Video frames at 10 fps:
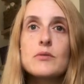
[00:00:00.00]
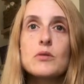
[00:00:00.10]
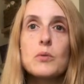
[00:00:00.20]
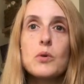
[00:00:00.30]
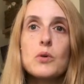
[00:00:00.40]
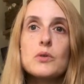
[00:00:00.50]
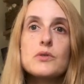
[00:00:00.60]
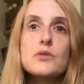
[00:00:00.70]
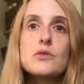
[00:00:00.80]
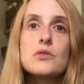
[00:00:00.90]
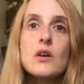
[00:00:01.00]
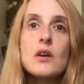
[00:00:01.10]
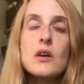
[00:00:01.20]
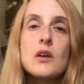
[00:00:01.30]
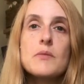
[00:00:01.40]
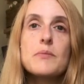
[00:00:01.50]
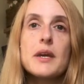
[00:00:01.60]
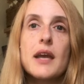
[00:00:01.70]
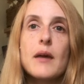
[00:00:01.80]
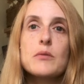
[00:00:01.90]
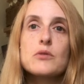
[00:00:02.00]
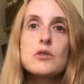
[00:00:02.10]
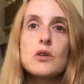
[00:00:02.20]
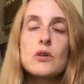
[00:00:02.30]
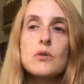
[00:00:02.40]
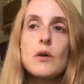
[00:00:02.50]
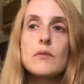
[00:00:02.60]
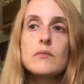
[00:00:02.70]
towards being able to